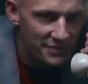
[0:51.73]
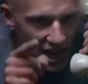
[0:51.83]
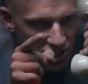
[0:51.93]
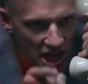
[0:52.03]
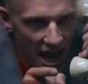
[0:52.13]

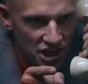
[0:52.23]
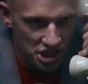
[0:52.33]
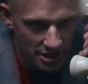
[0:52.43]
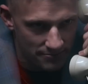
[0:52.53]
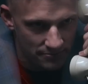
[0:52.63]

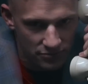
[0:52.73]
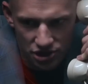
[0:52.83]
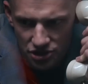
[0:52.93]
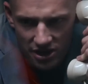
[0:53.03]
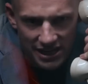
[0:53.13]
Cashdashian.
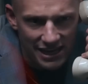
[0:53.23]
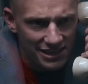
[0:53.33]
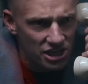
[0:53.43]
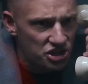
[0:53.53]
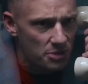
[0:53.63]
She's good at
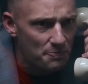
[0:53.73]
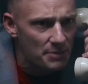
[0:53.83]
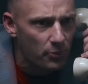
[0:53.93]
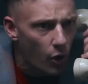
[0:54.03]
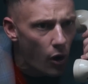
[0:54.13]
getting innocent
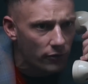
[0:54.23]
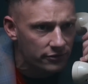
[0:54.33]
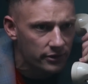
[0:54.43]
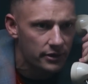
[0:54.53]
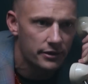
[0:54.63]
people off.